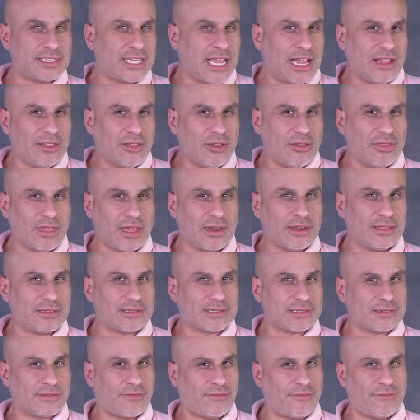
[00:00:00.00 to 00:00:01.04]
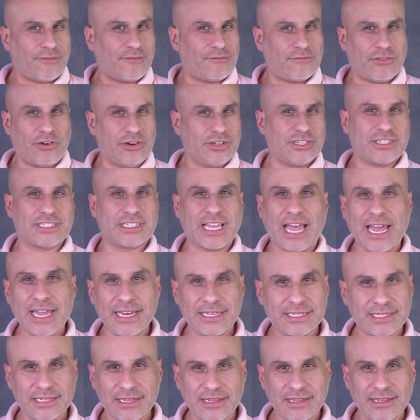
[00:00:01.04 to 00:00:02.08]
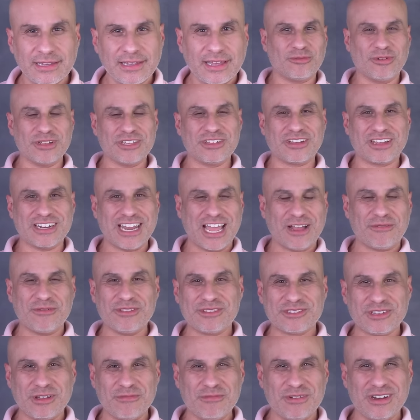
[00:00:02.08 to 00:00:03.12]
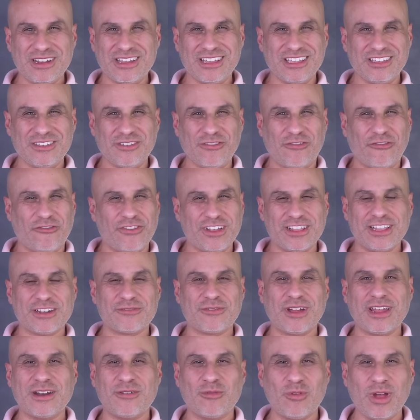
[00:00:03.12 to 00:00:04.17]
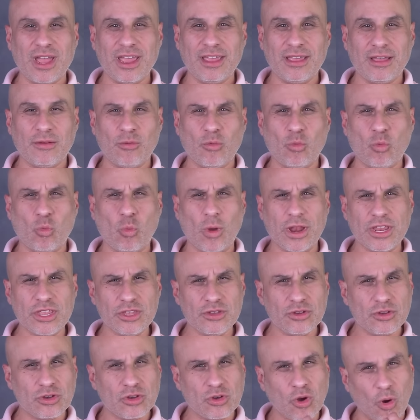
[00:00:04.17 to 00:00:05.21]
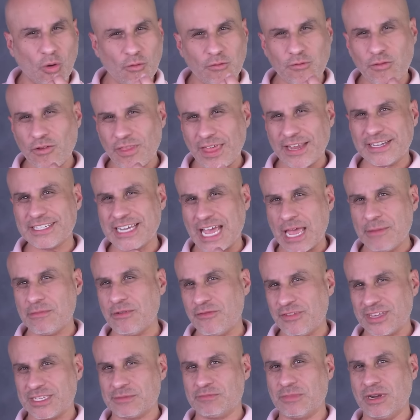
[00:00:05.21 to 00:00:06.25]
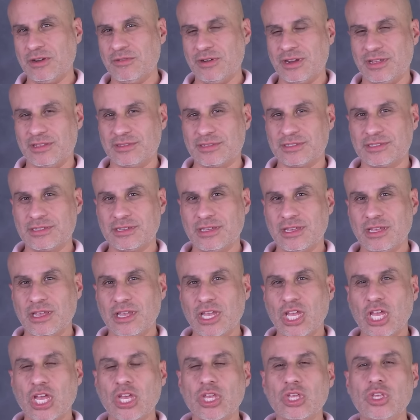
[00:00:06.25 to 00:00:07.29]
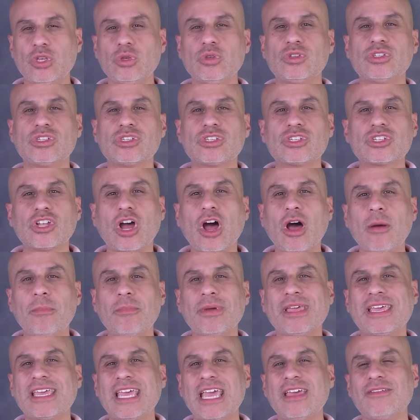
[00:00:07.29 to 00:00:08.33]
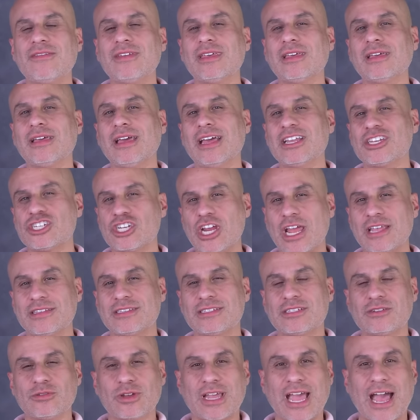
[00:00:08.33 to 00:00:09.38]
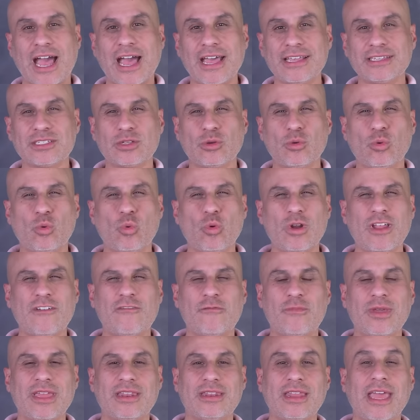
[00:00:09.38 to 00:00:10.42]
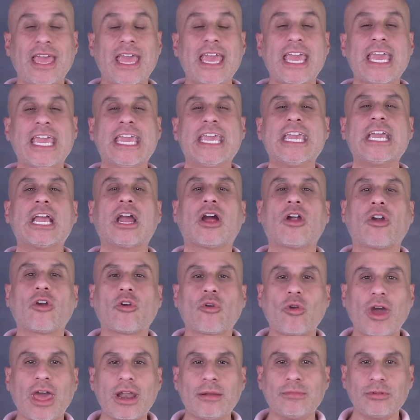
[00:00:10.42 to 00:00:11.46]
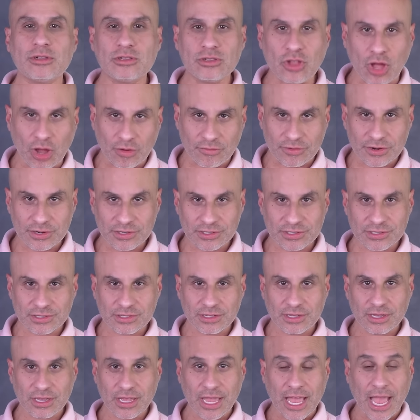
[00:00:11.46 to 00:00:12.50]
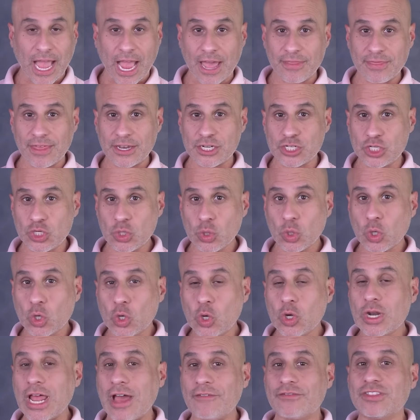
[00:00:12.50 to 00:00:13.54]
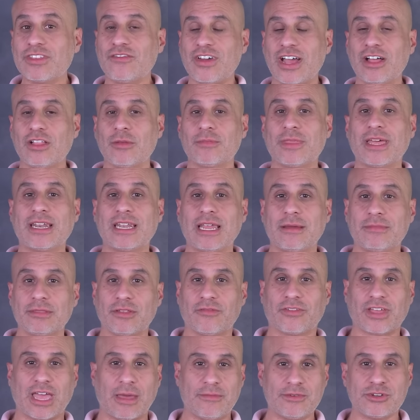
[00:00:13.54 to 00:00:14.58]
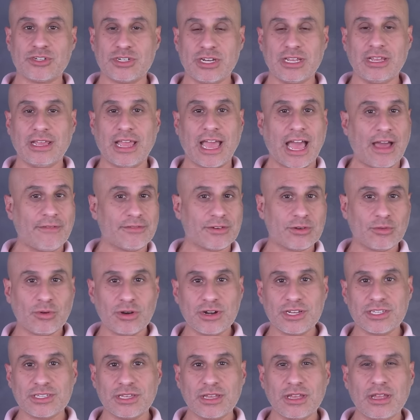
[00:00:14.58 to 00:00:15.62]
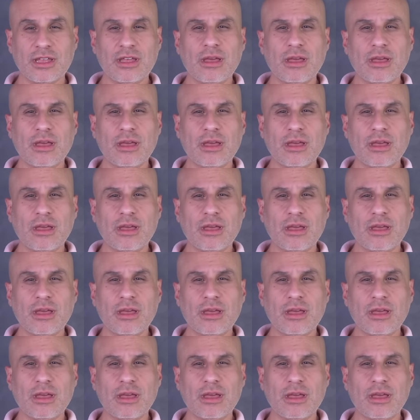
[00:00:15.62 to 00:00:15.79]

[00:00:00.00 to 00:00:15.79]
tell you that it's first sight. When you connect with someone, you feel it right away when you go for that type of experience, you stop giving a chance to guys who would have been incredible lovers and that you could have developed that level of chemistry afterwards,